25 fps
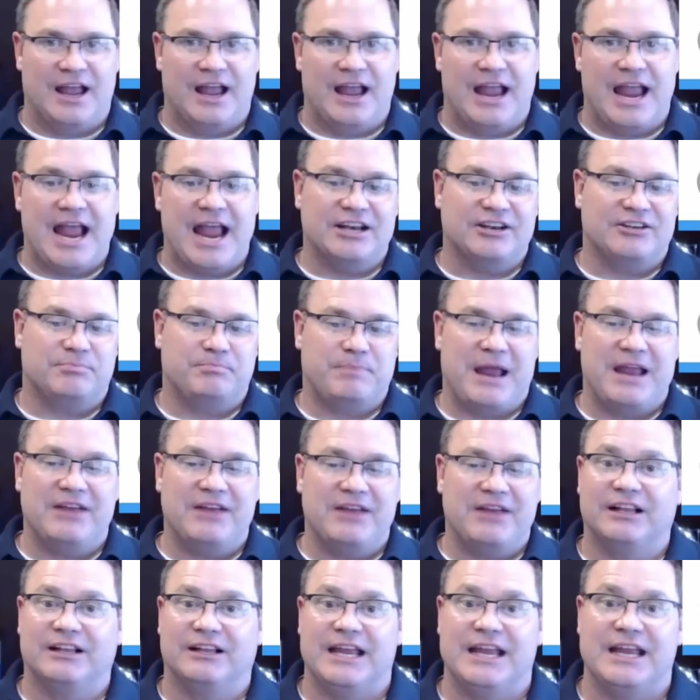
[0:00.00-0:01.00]
and it's
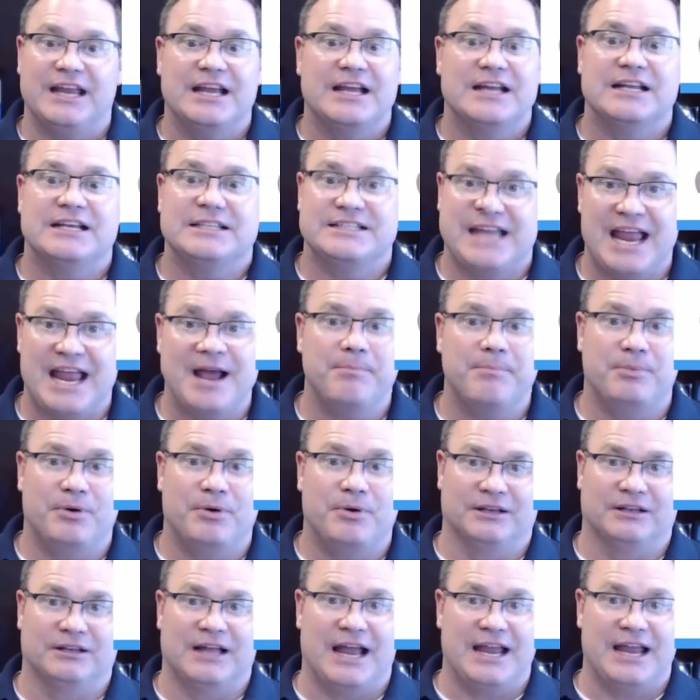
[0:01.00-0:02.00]
basically
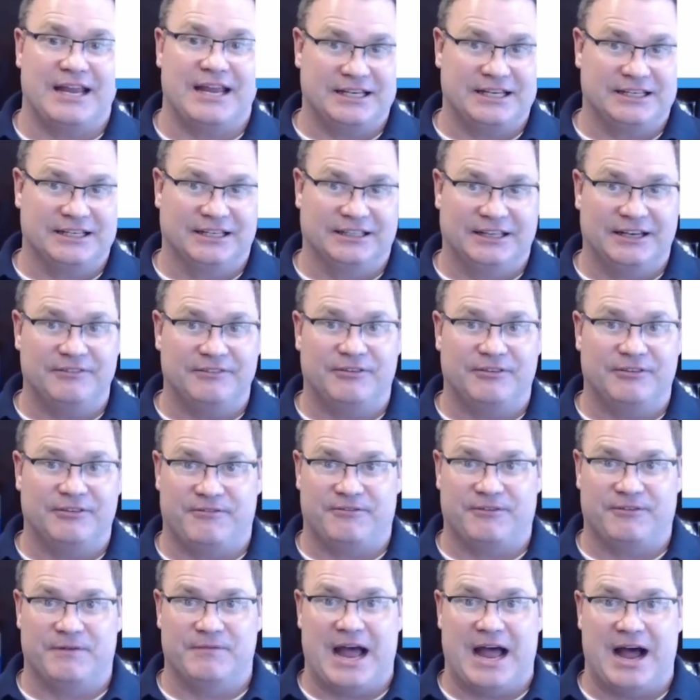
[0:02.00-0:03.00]
tampon-like with a lid
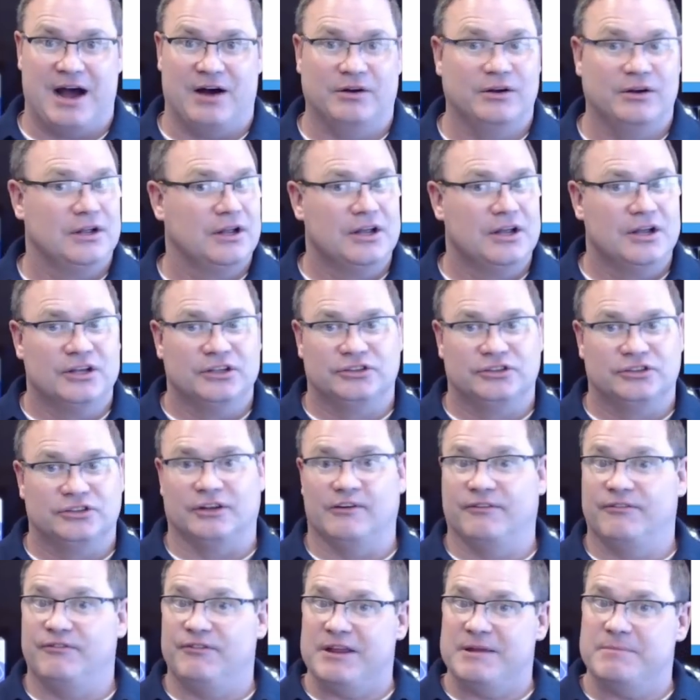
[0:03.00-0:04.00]
on the back. So
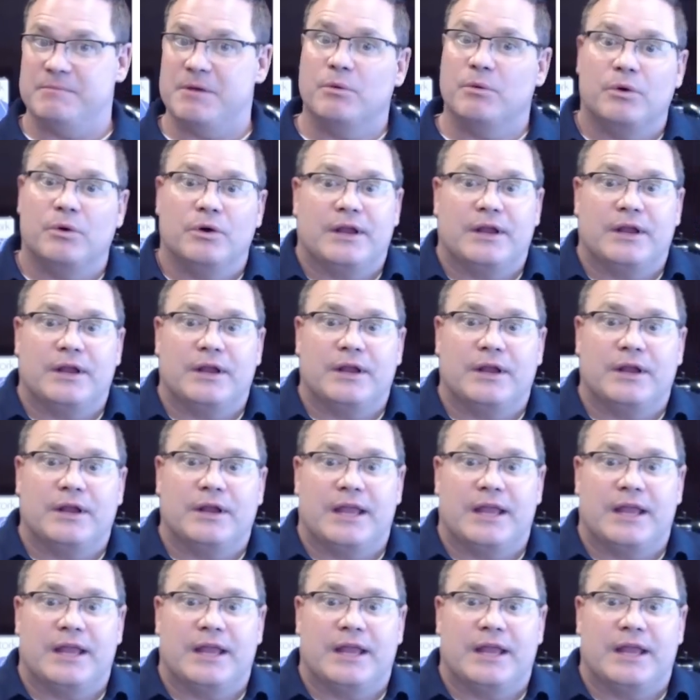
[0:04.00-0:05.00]
the female will
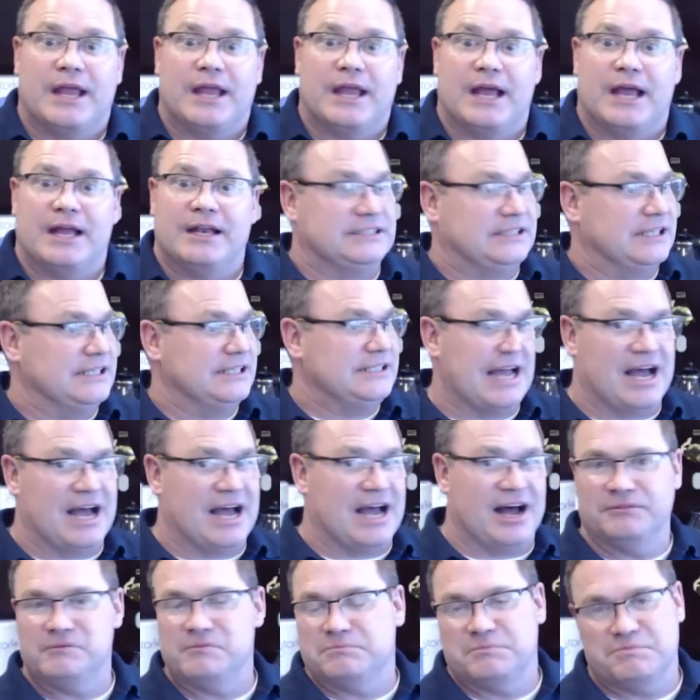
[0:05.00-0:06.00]
then sit
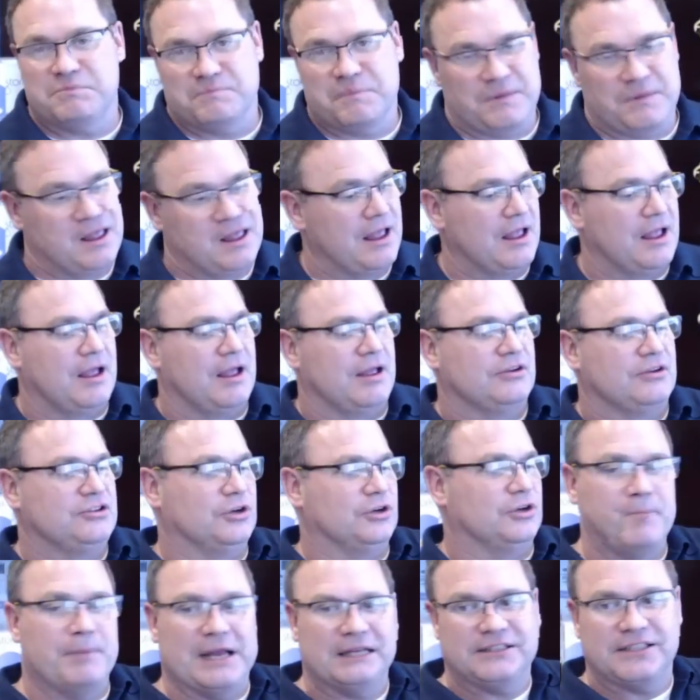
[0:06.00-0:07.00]
down and
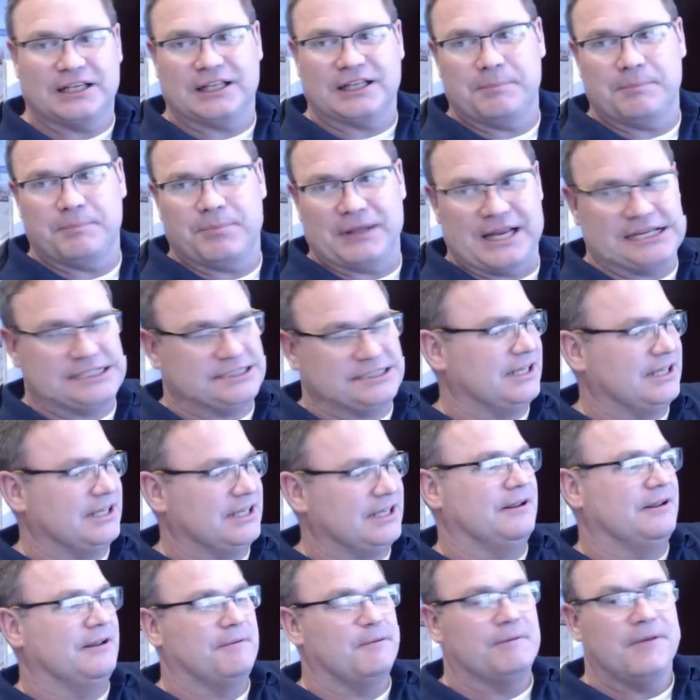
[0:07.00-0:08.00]
basically place
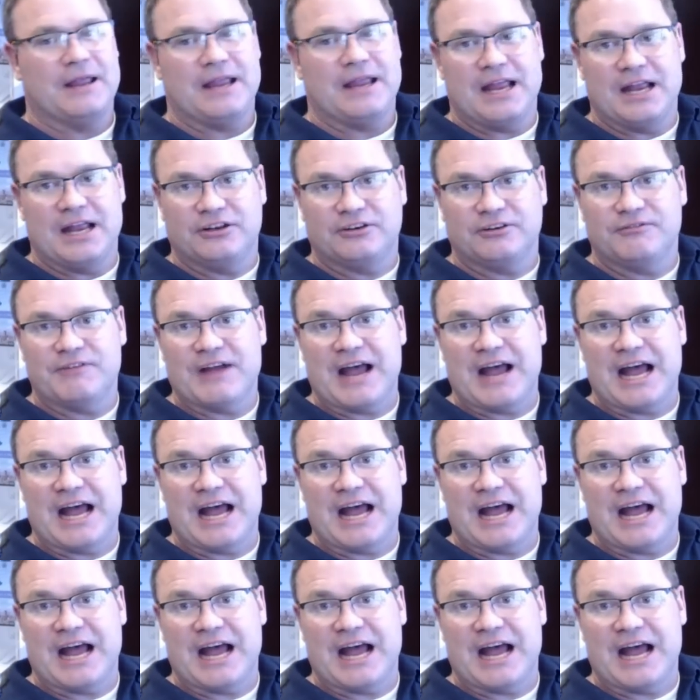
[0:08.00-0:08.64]
it, into